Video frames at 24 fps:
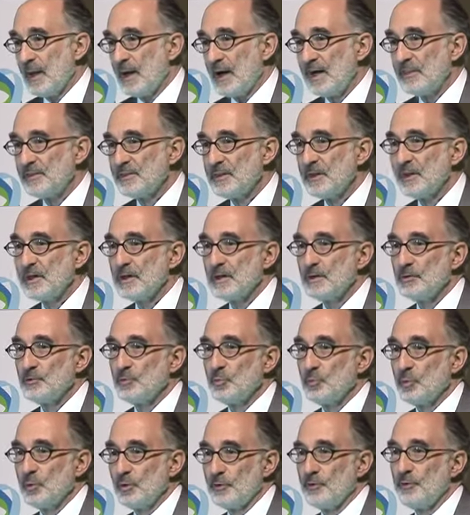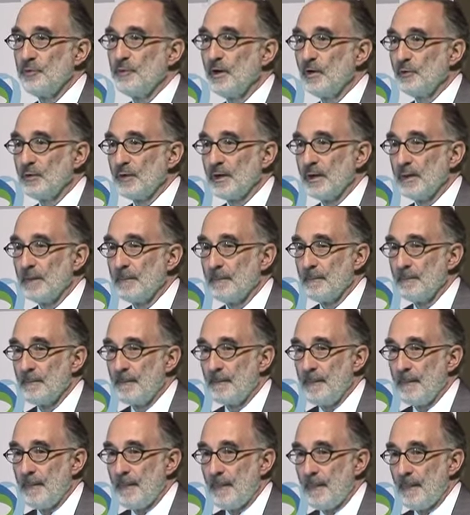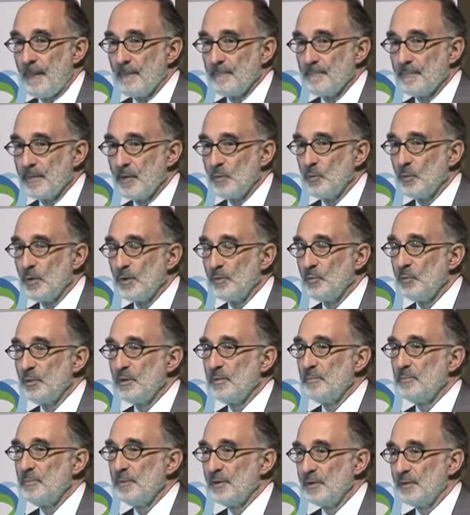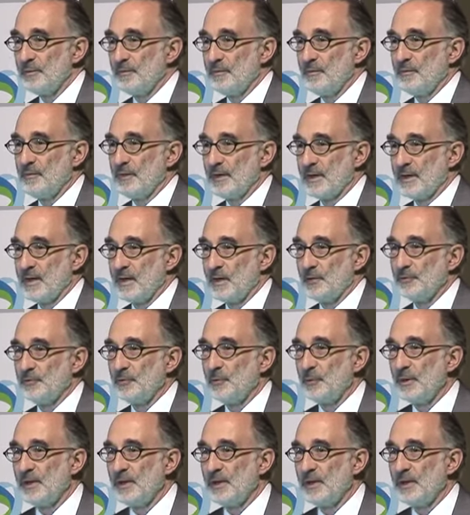I think it is worth noting that when we built the council,